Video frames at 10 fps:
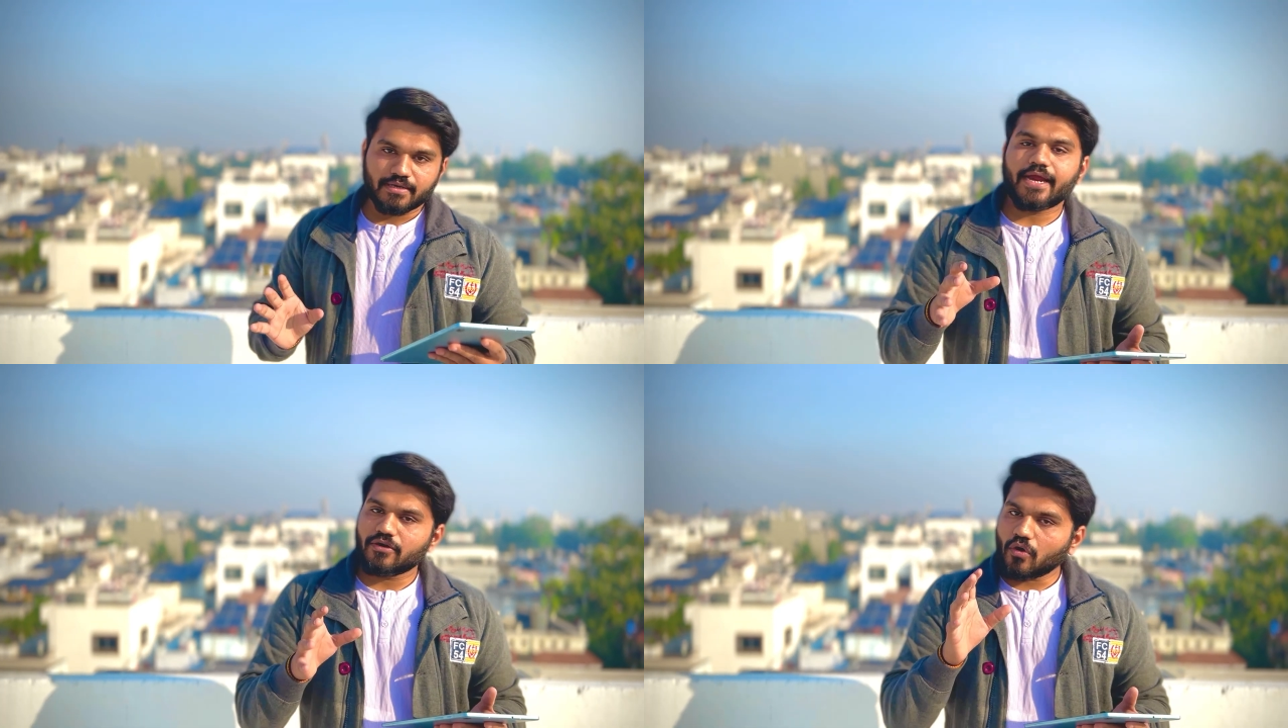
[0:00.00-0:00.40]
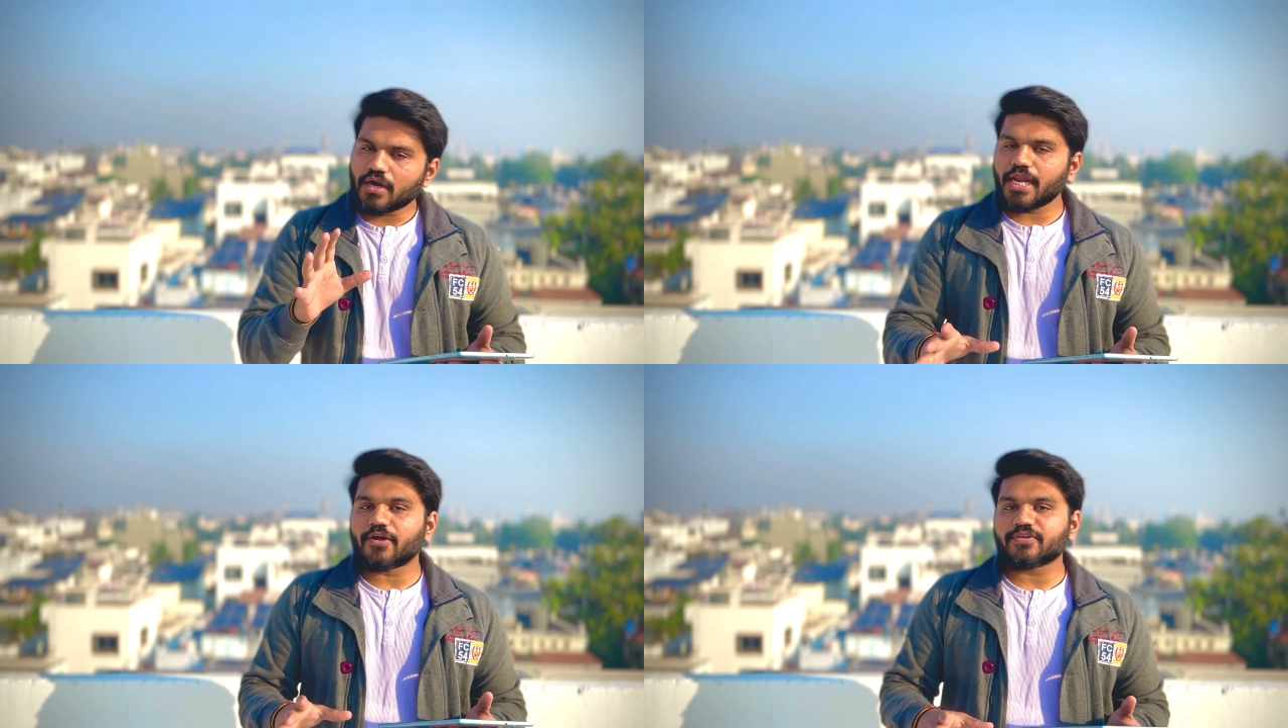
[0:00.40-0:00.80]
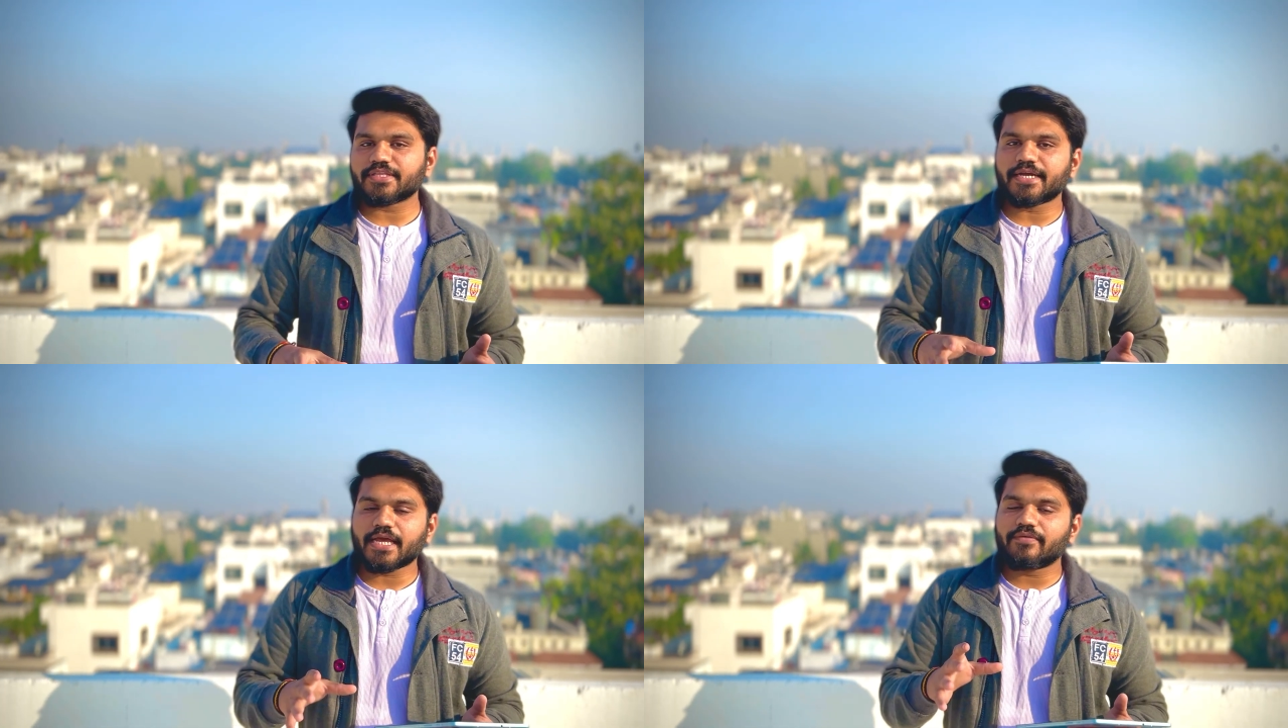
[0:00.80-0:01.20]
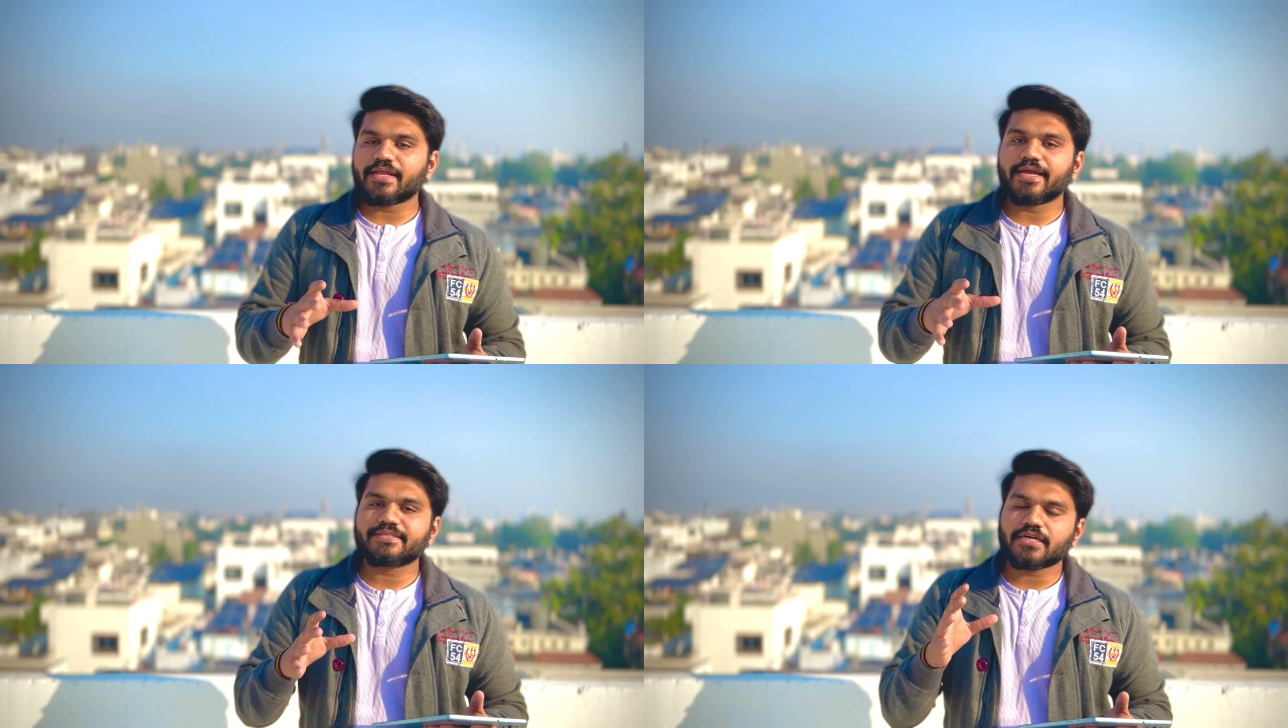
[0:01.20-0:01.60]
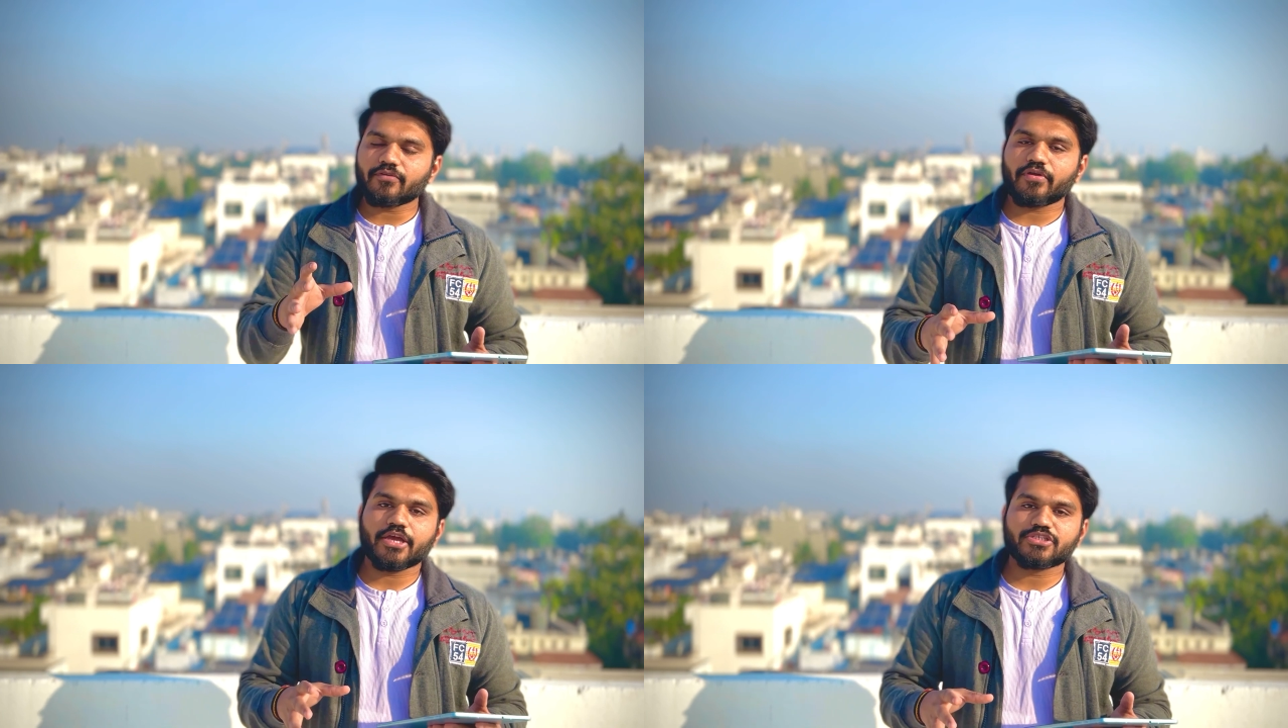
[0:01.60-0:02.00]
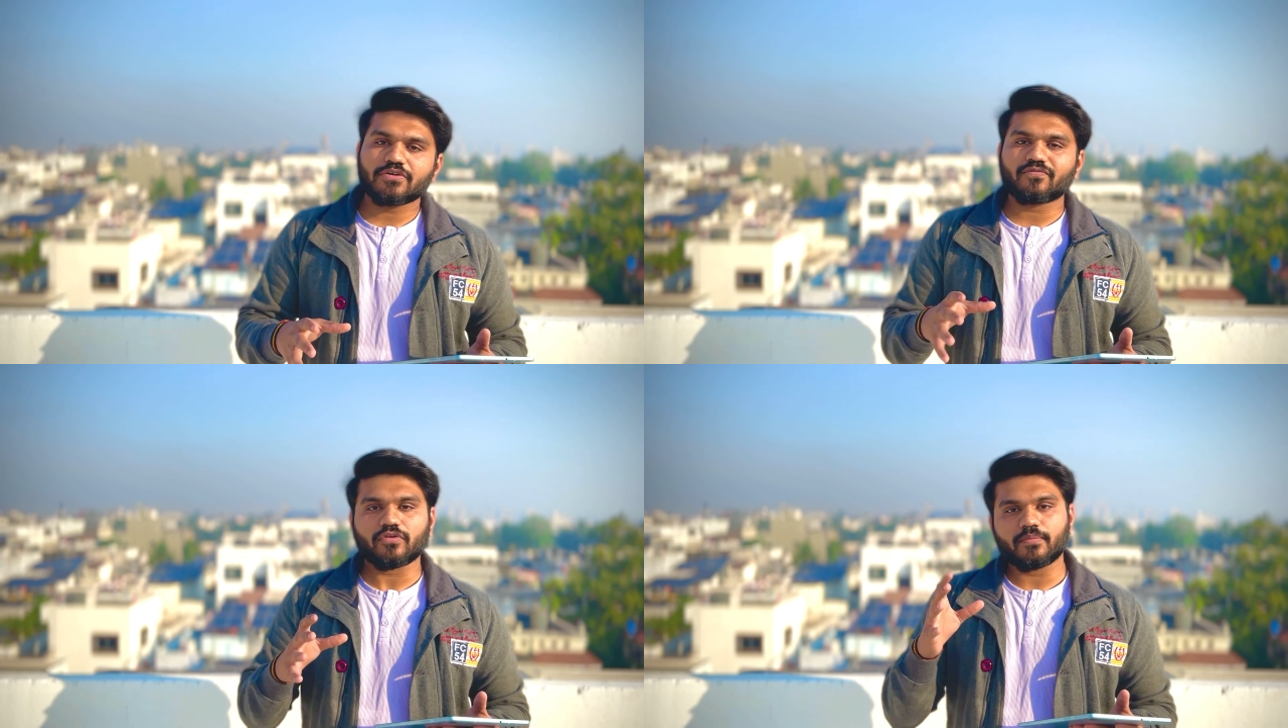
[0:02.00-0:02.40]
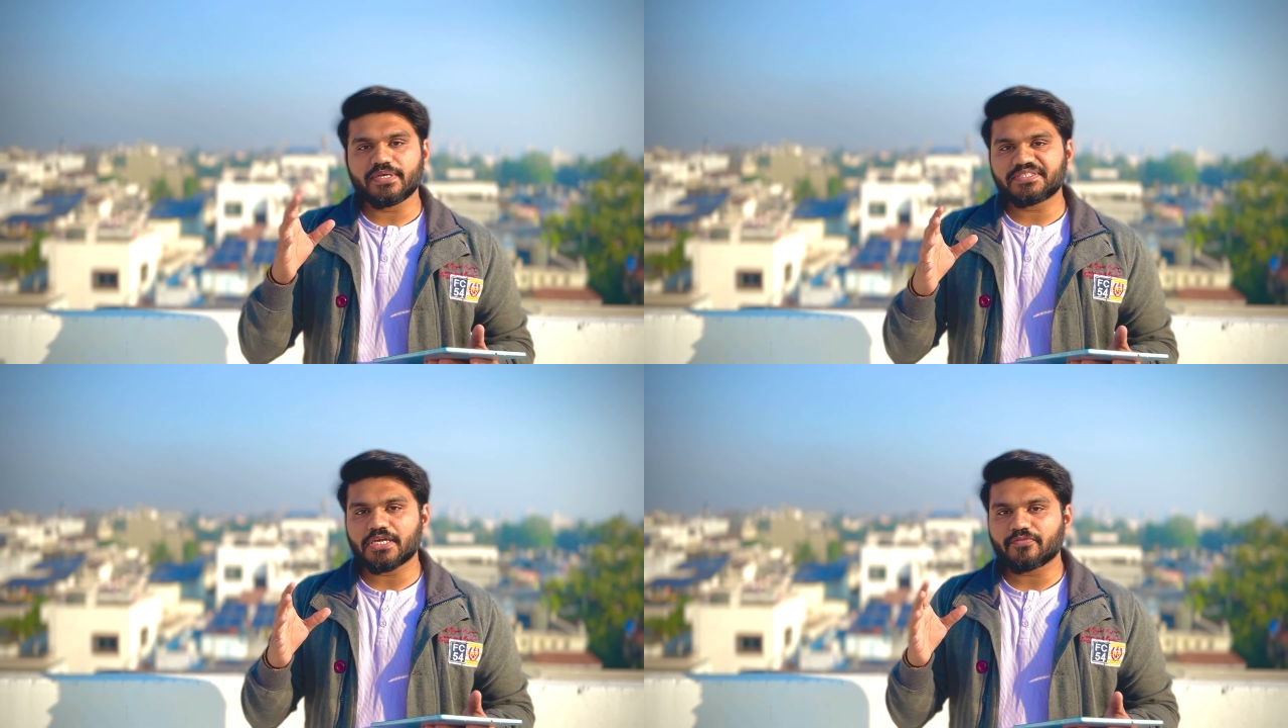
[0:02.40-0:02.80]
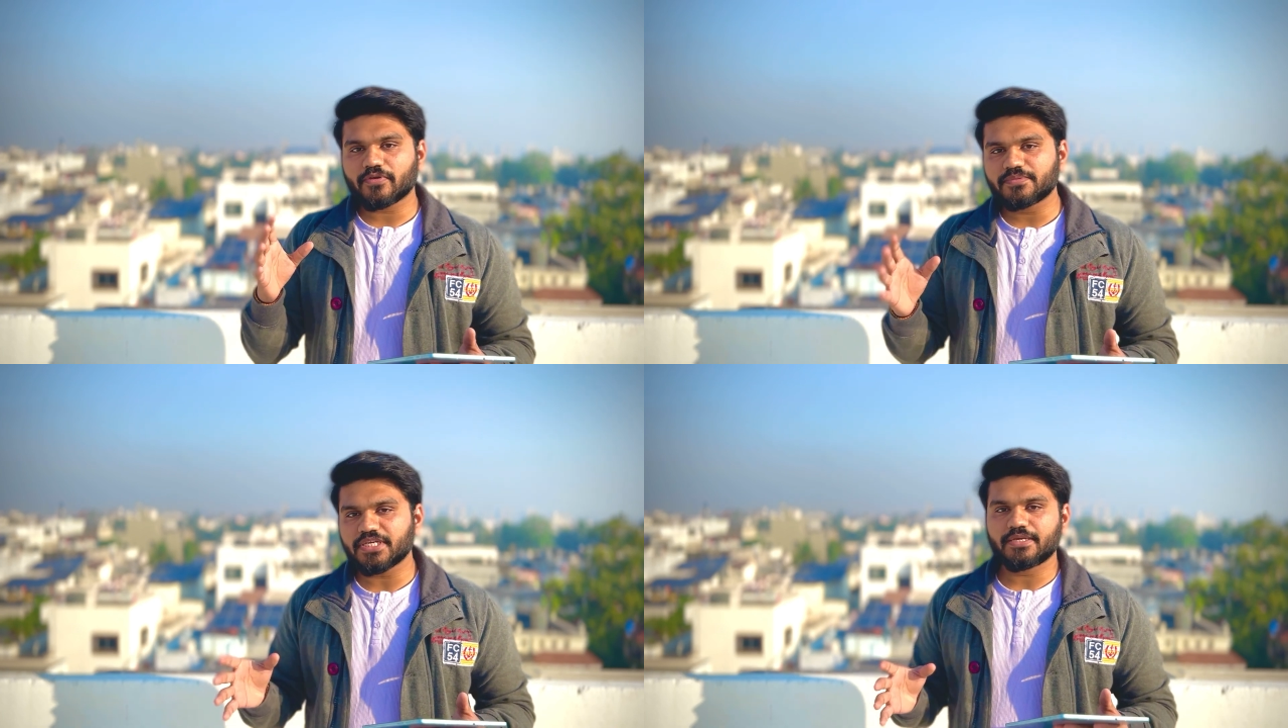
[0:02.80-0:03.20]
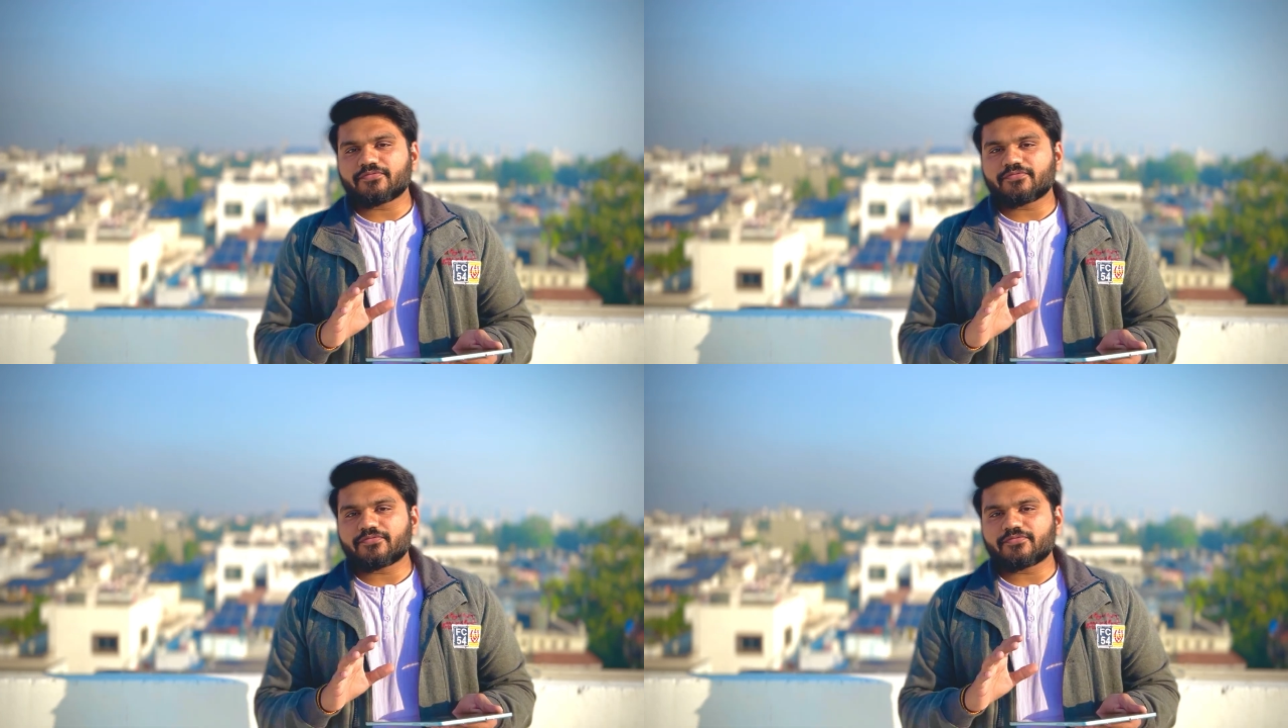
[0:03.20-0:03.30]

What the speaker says: and only after that I will get certification from ECFMG.